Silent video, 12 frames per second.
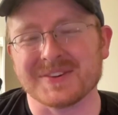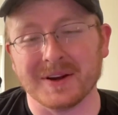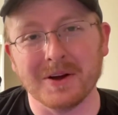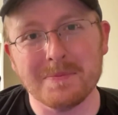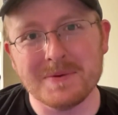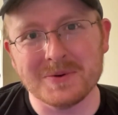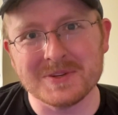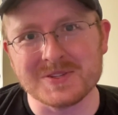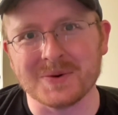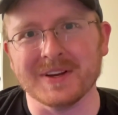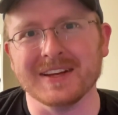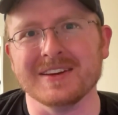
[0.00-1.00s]
I hope you
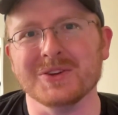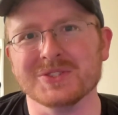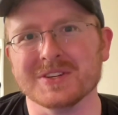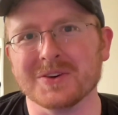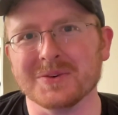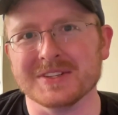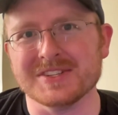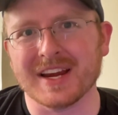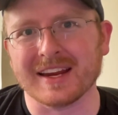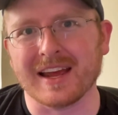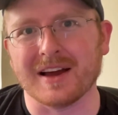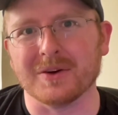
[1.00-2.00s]
enjoy, and you should go and
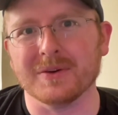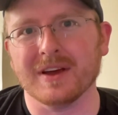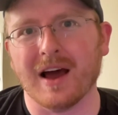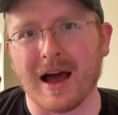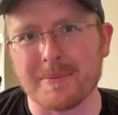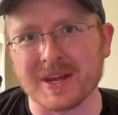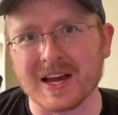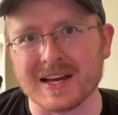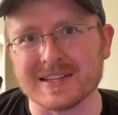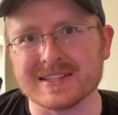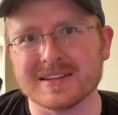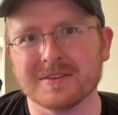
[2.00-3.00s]
check out Hobby
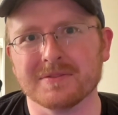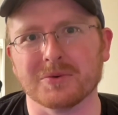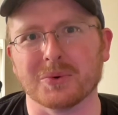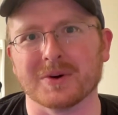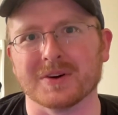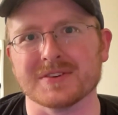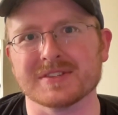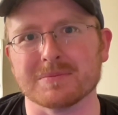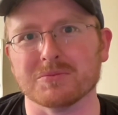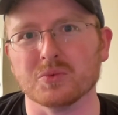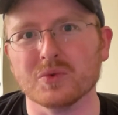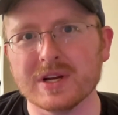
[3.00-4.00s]
Hunt for
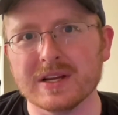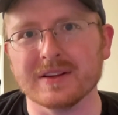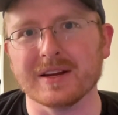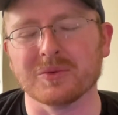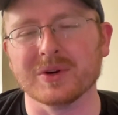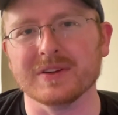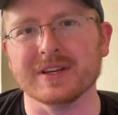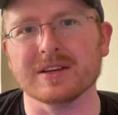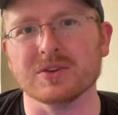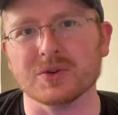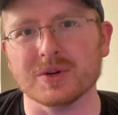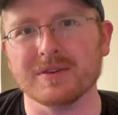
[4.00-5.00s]
some really, really
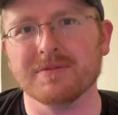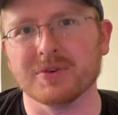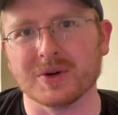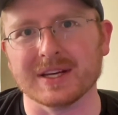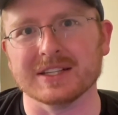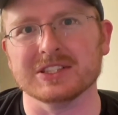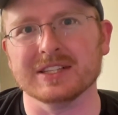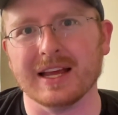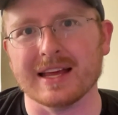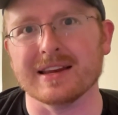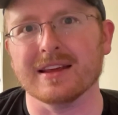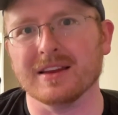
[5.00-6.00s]
good footage
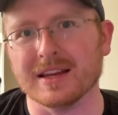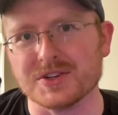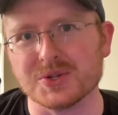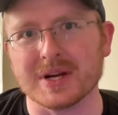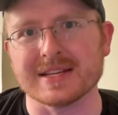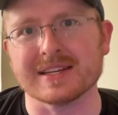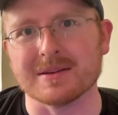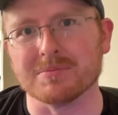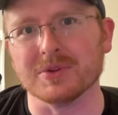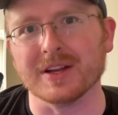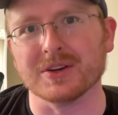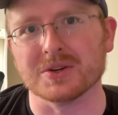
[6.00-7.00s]
and interesting
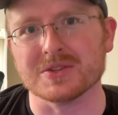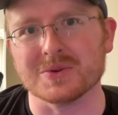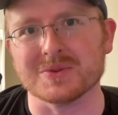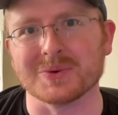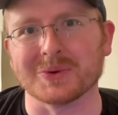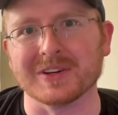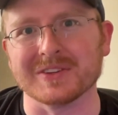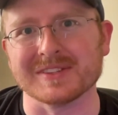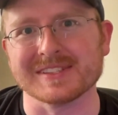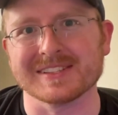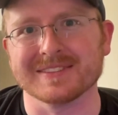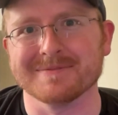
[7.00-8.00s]
Blender tutorials.